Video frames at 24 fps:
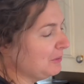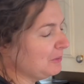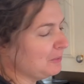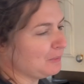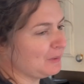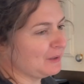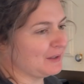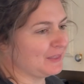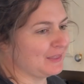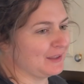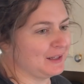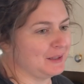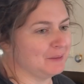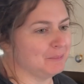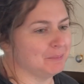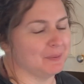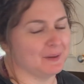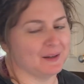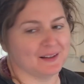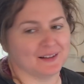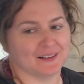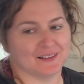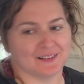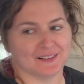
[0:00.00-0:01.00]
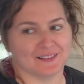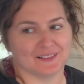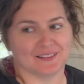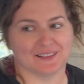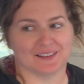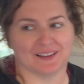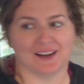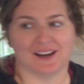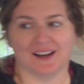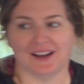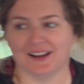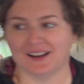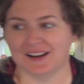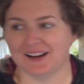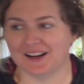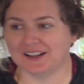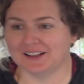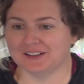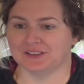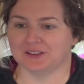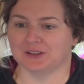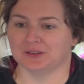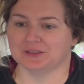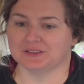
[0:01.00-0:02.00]
worth it, but yeah, I
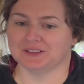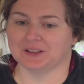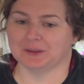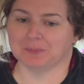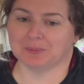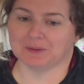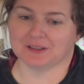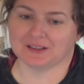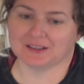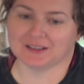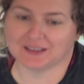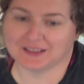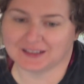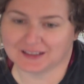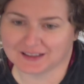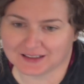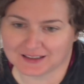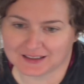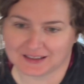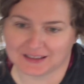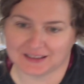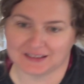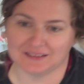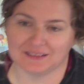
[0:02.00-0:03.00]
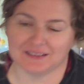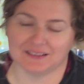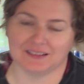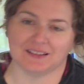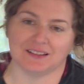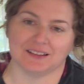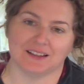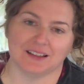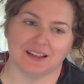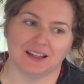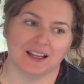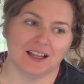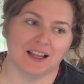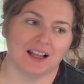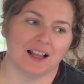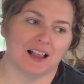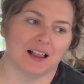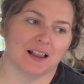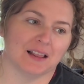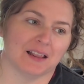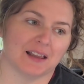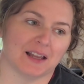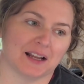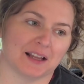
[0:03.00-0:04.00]
don't typically eat
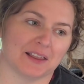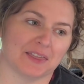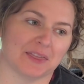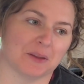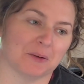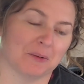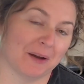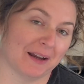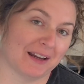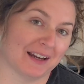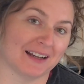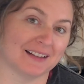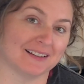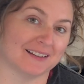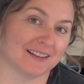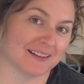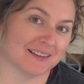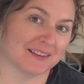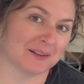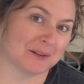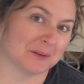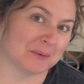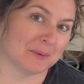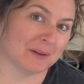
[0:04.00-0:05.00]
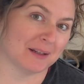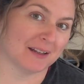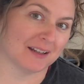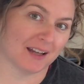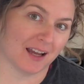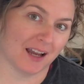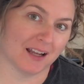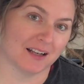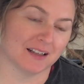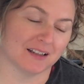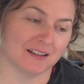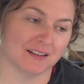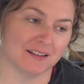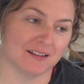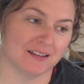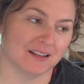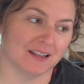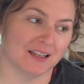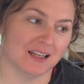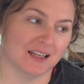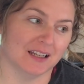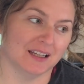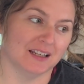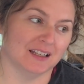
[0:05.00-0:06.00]
like the way I did this weekend
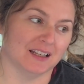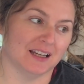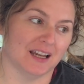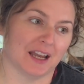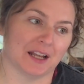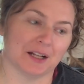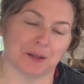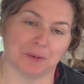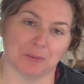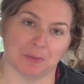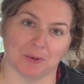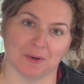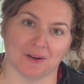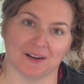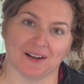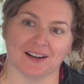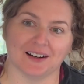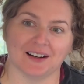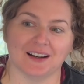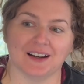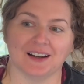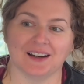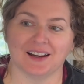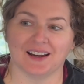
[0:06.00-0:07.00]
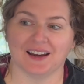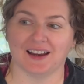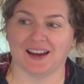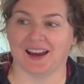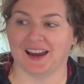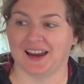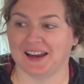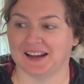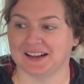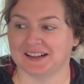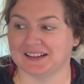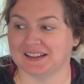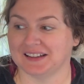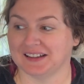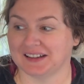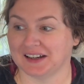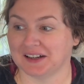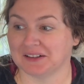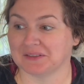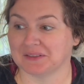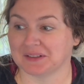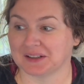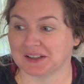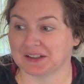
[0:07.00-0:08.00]
anymore. And I
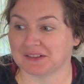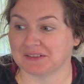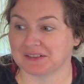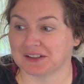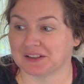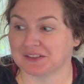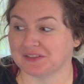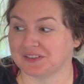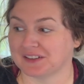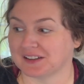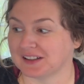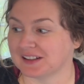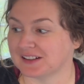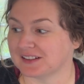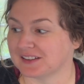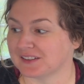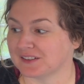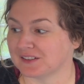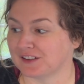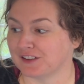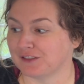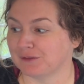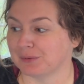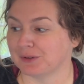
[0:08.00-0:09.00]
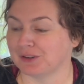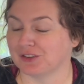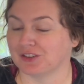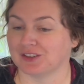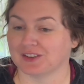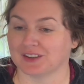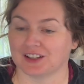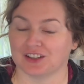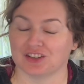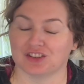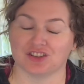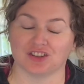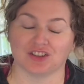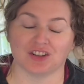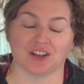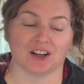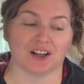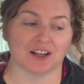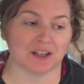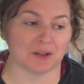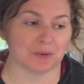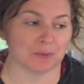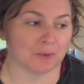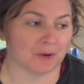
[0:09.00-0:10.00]
really, really feel it. So I've been just like
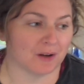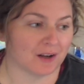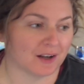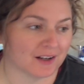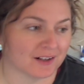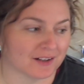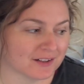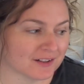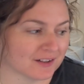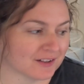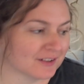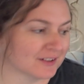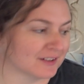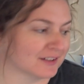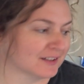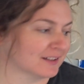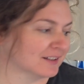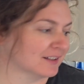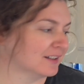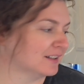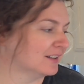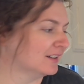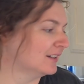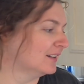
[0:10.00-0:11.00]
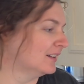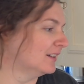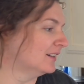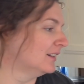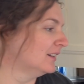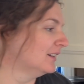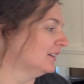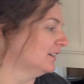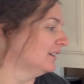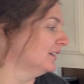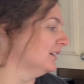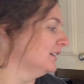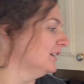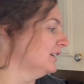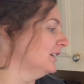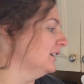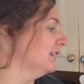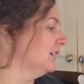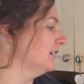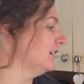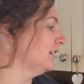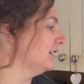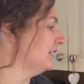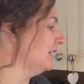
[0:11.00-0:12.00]
chugging water, and
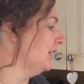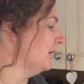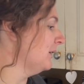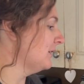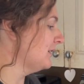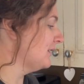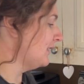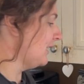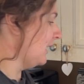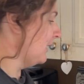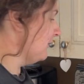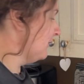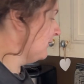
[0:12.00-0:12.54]
now it's time